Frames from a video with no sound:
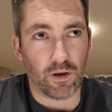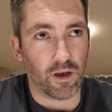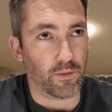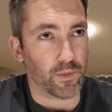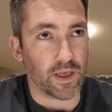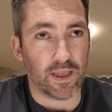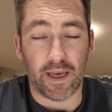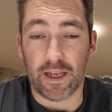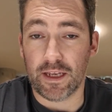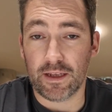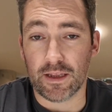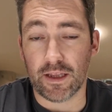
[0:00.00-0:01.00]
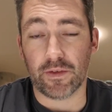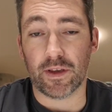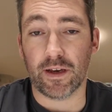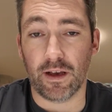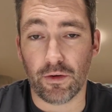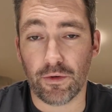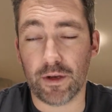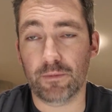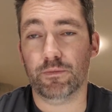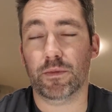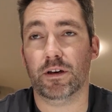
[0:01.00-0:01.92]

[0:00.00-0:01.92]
a Canadian. I live in Calgary.